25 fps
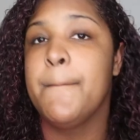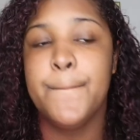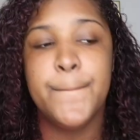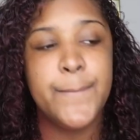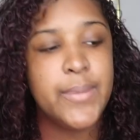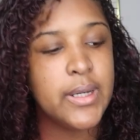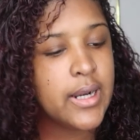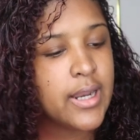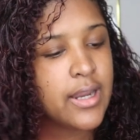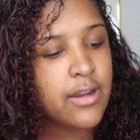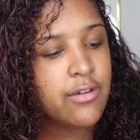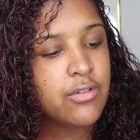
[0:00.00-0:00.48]

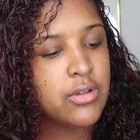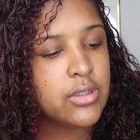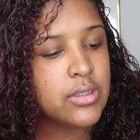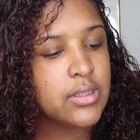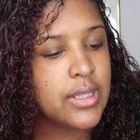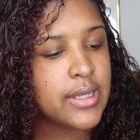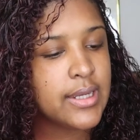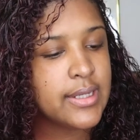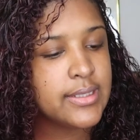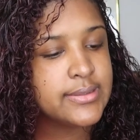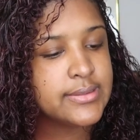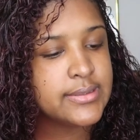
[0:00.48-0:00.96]
but I
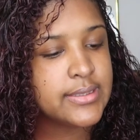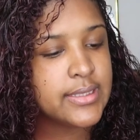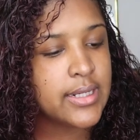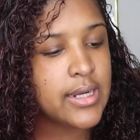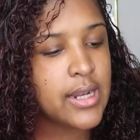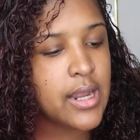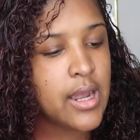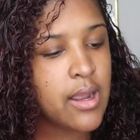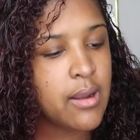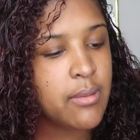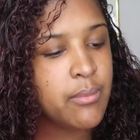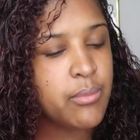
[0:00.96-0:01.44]
realized
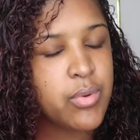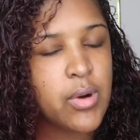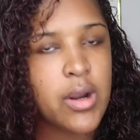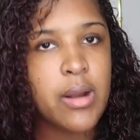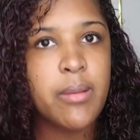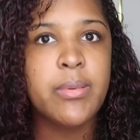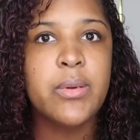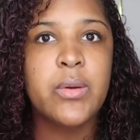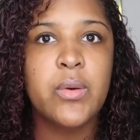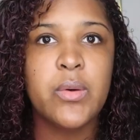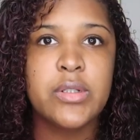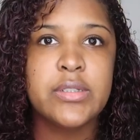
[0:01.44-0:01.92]
that I'm
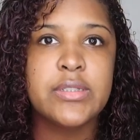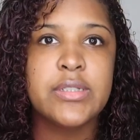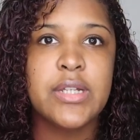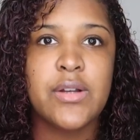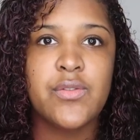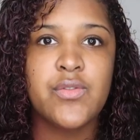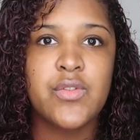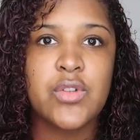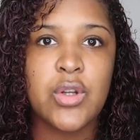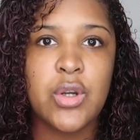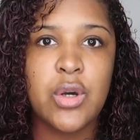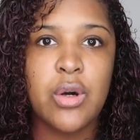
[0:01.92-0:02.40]
probably going to
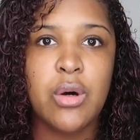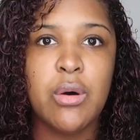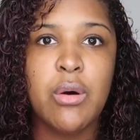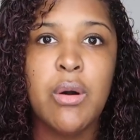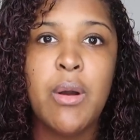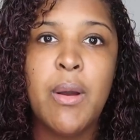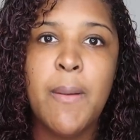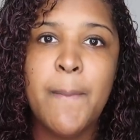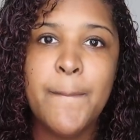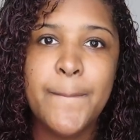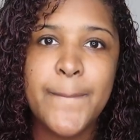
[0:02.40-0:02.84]
have to go